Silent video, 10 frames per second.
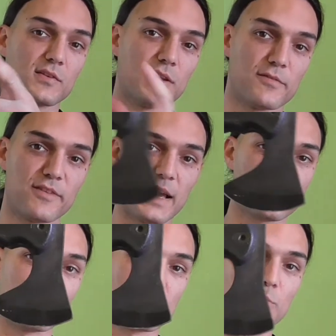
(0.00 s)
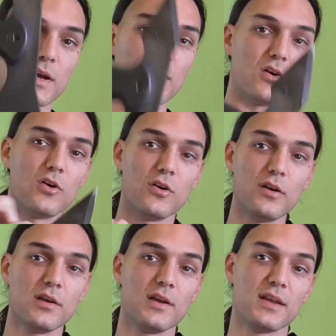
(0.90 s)
totally flat this way,
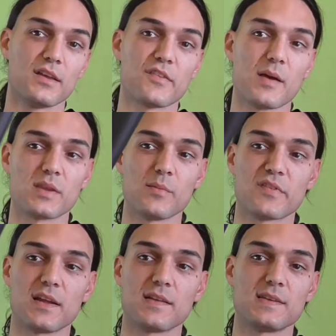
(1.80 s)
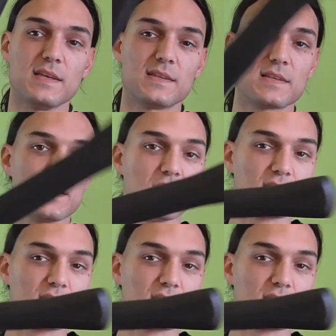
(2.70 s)
or sometimes that it hit